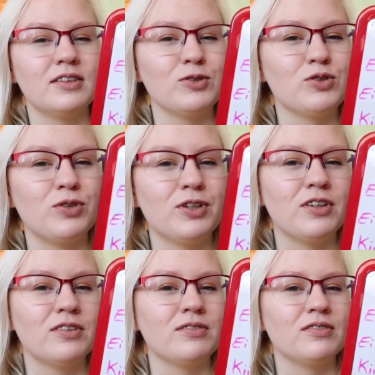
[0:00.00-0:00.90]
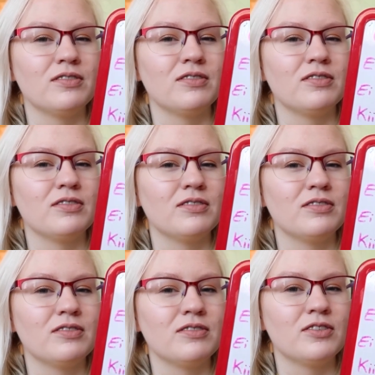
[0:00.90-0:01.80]
those were the
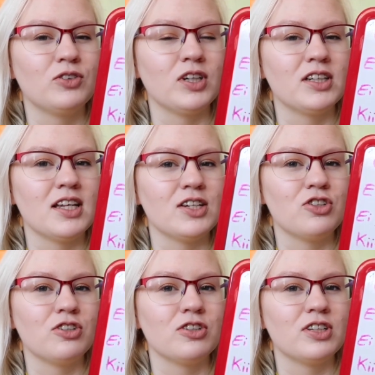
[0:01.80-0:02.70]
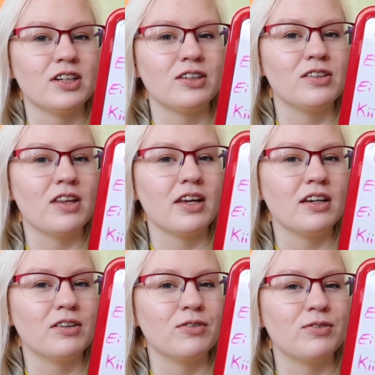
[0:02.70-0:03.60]
translations I could
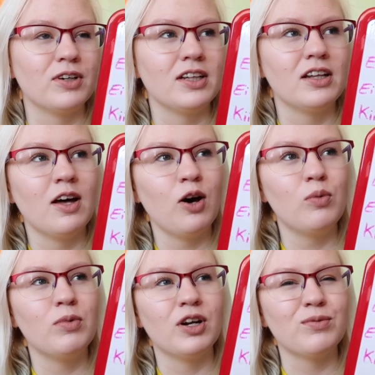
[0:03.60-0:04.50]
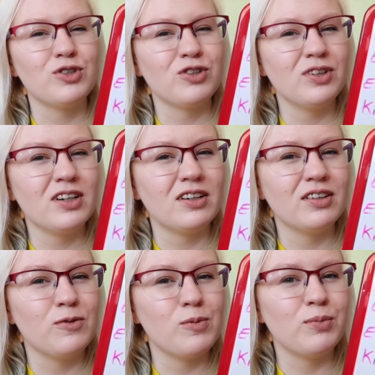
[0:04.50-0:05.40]
think of right now, but I'm sure there are
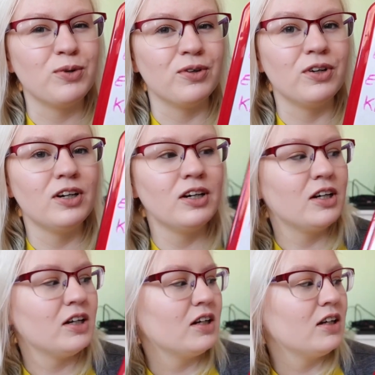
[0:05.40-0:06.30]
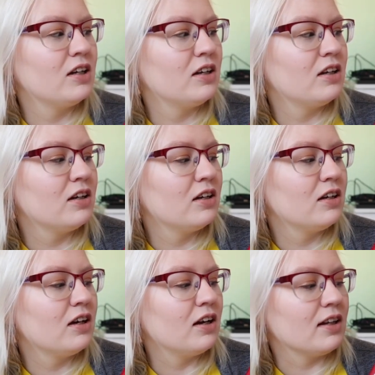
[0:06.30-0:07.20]
even more.
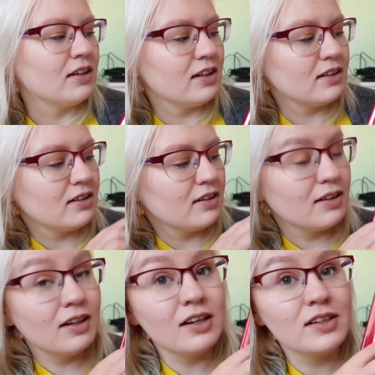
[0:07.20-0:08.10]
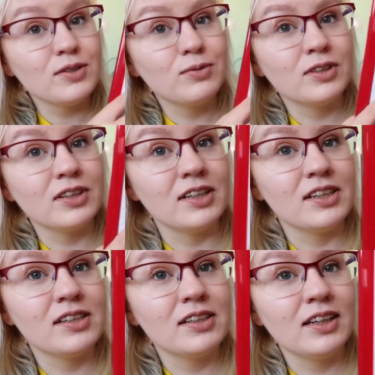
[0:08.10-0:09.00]
And then the last one
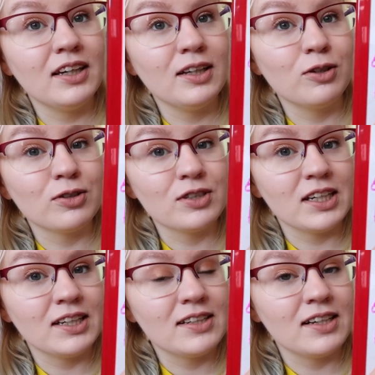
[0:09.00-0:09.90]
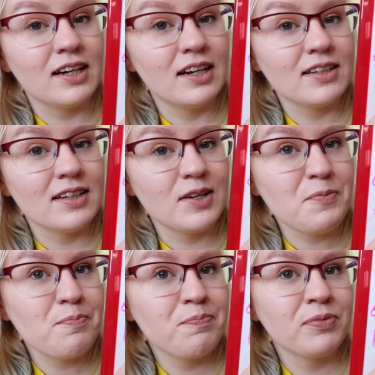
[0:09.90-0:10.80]
is kiitos itsellesi,
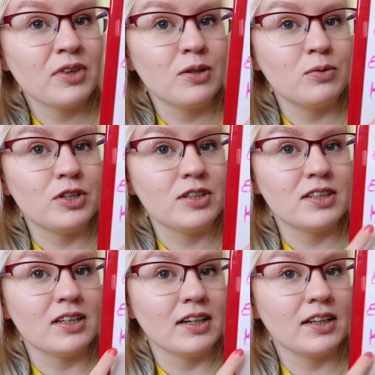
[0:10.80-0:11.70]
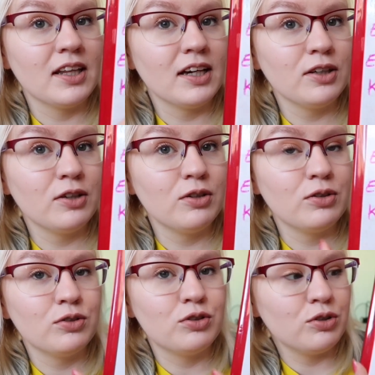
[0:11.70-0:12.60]
which is like thank
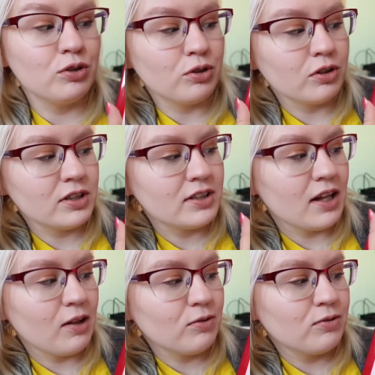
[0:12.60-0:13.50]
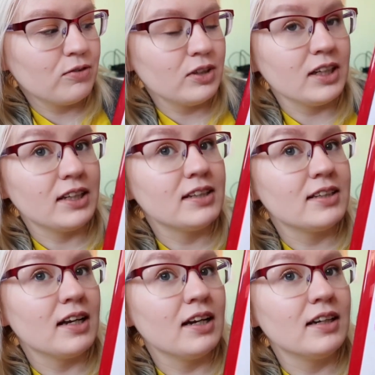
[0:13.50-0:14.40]
you to yourself
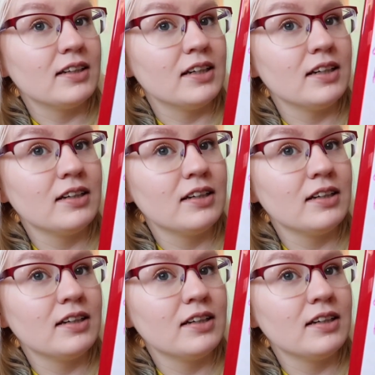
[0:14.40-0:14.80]
itsellesi.